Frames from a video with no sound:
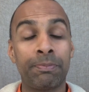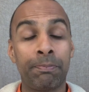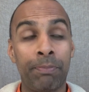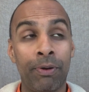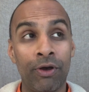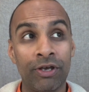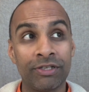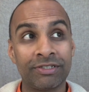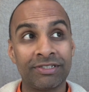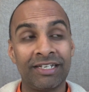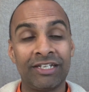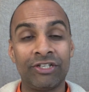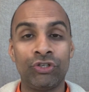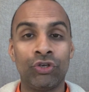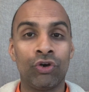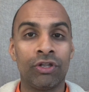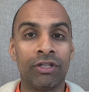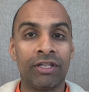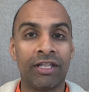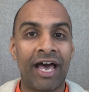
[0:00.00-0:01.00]
person in
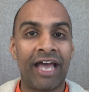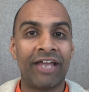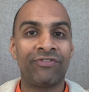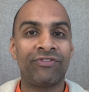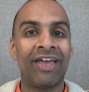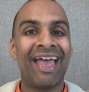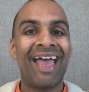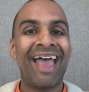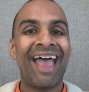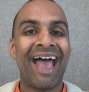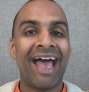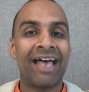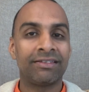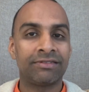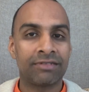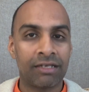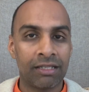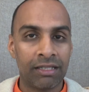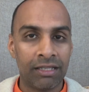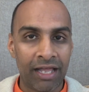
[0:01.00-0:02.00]
your life
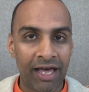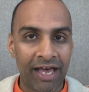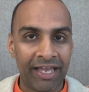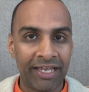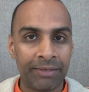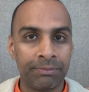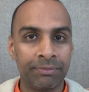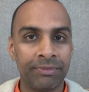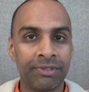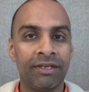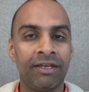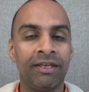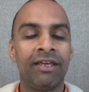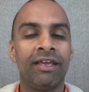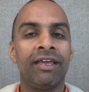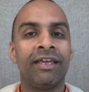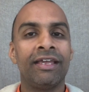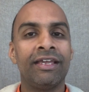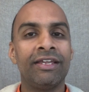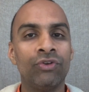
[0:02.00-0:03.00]
has climbed
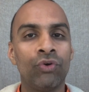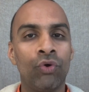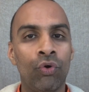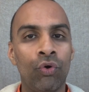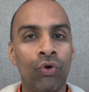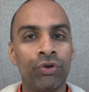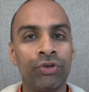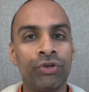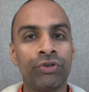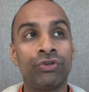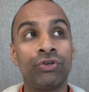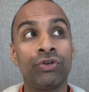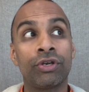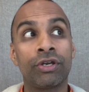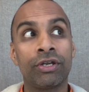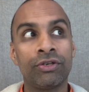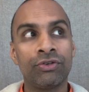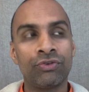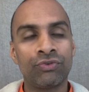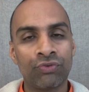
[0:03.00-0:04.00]
in order to
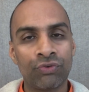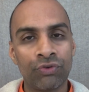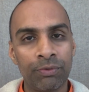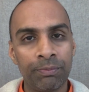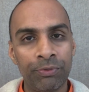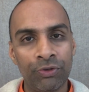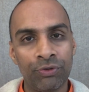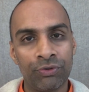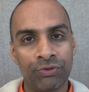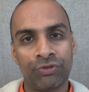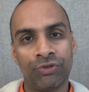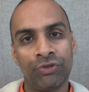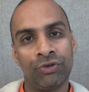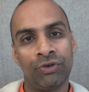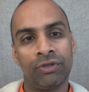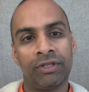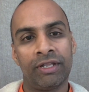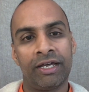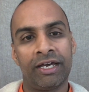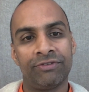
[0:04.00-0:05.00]
contribute to
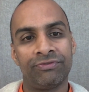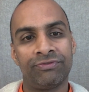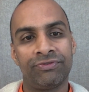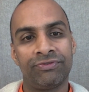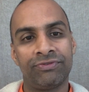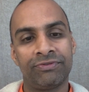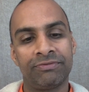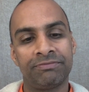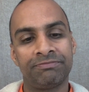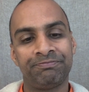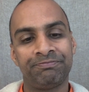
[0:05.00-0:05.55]
your life.